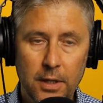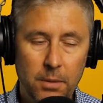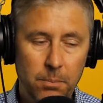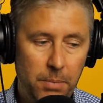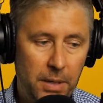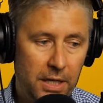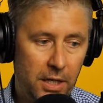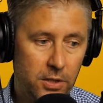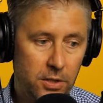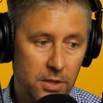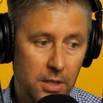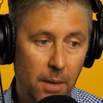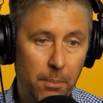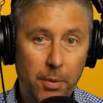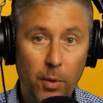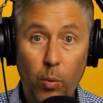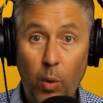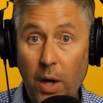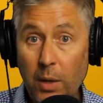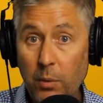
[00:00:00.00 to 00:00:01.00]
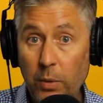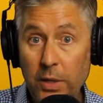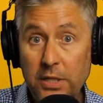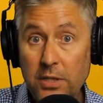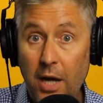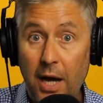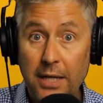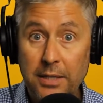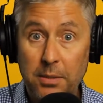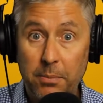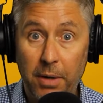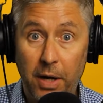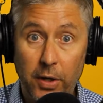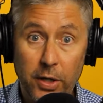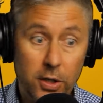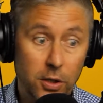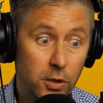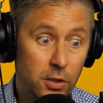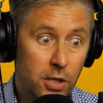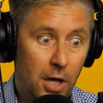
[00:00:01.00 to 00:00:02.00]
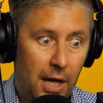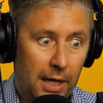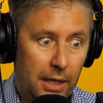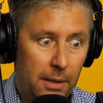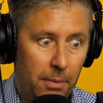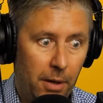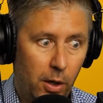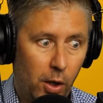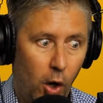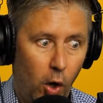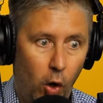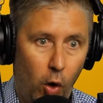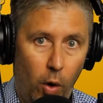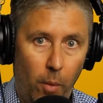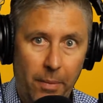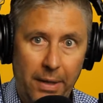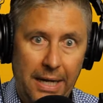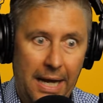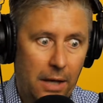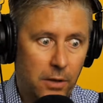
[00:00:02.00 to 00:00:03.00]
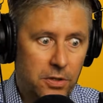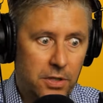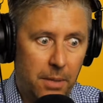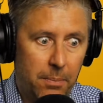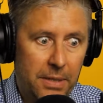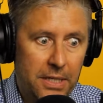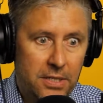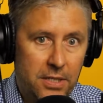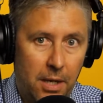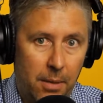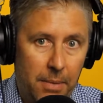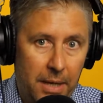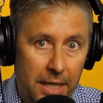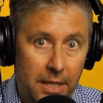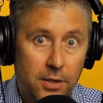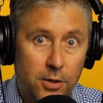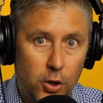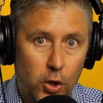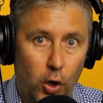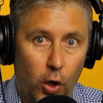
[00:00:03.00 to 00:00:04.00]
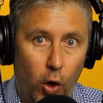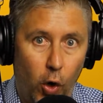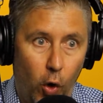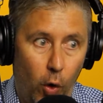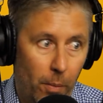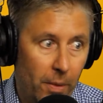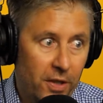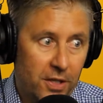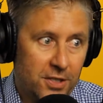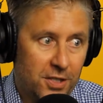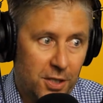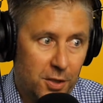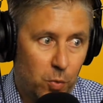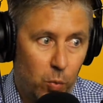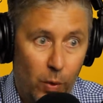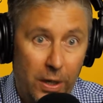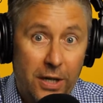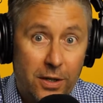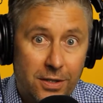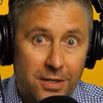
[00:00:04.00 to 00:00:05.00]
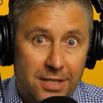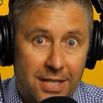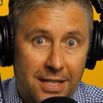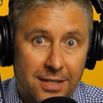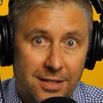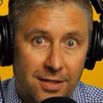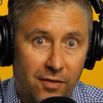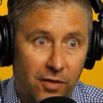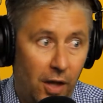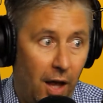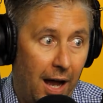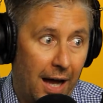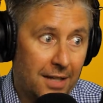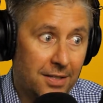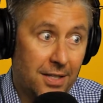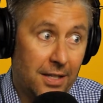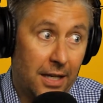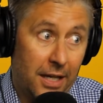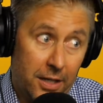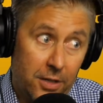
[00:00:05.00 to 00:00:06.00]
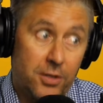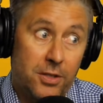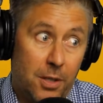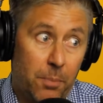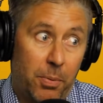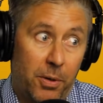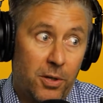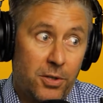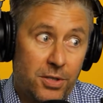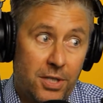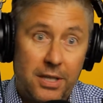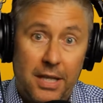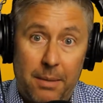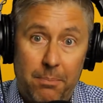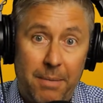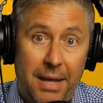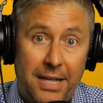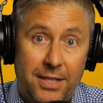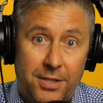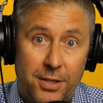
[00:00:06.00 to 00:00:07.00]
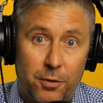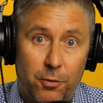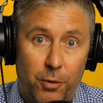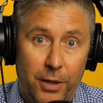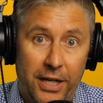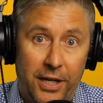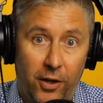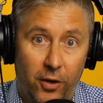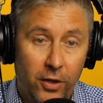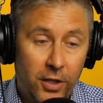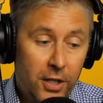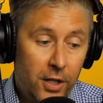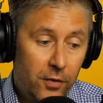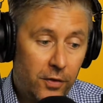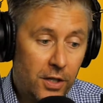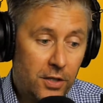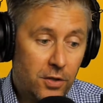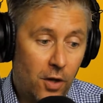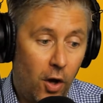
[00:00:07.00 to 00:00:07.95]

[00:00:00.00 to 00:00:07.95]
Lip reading: because, number one, we talked about it. You're talking about home, and now somebody's come into your home, and there's this weird sense of loss, and here's the person that makes it real. There's